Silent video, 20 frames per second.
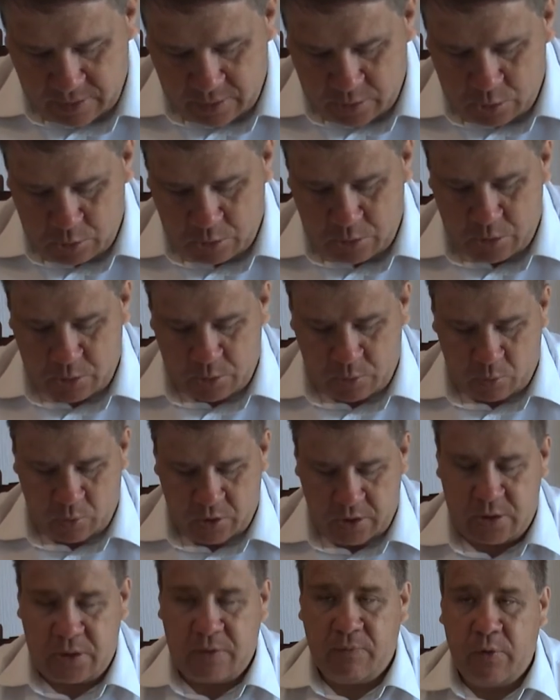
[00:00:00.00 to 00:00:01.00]
So in other
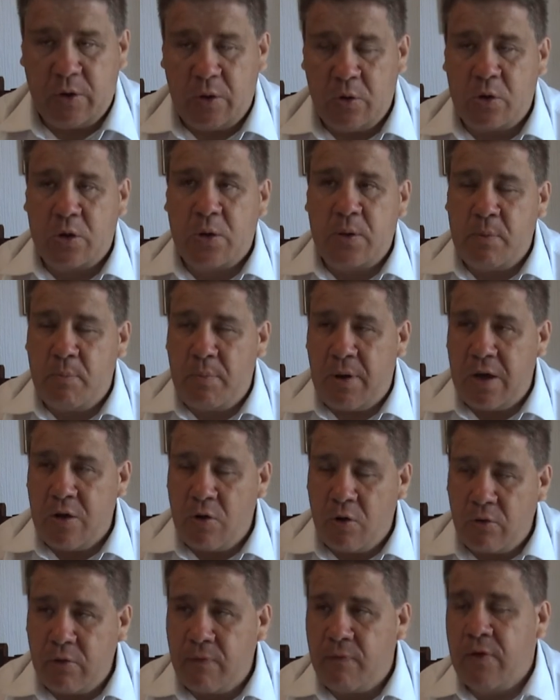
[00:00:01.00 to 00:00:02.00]
words, if we look at the
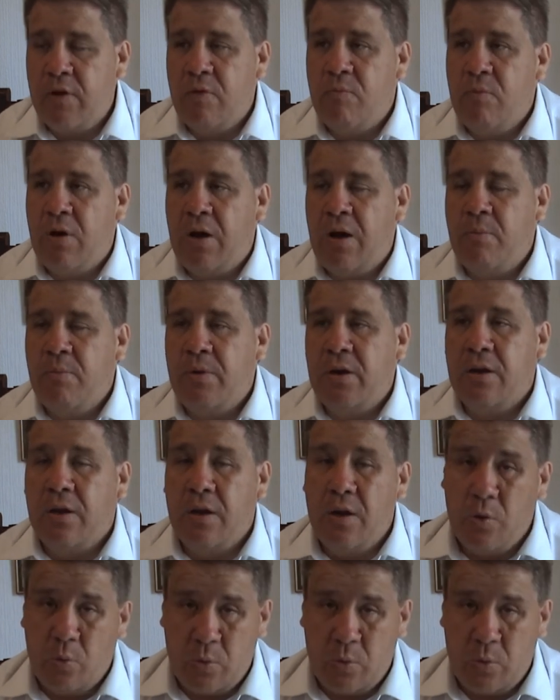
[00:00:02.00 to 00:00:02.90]
biography of Muhammad,